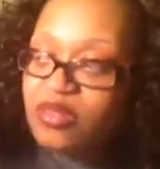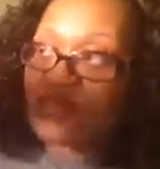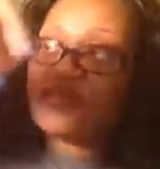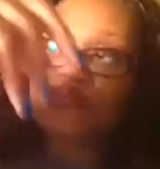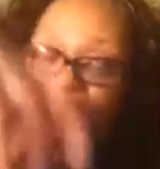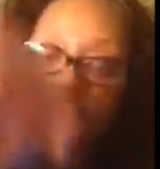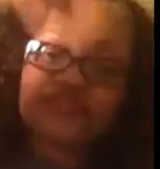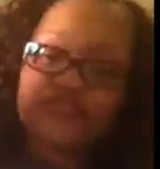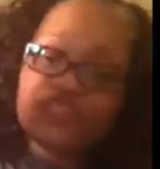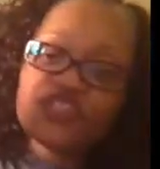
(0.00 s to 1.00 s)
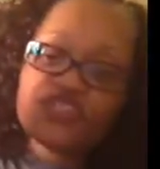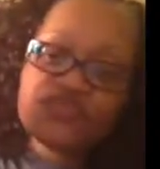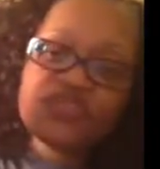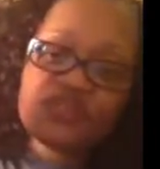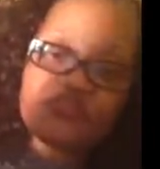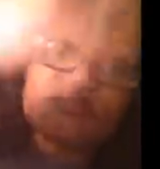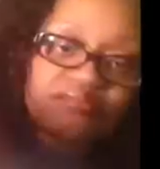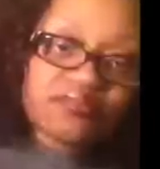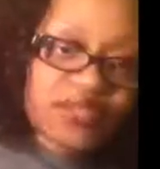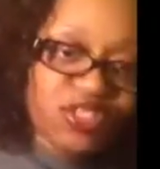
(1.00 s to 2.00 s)
It should fit.
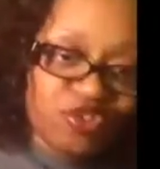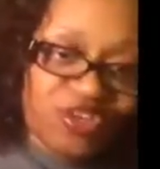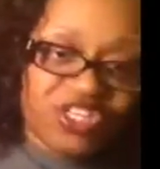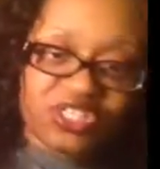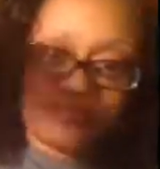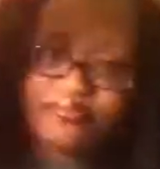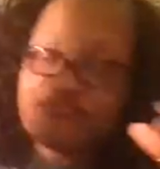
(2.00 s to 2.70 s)
It's stretchy.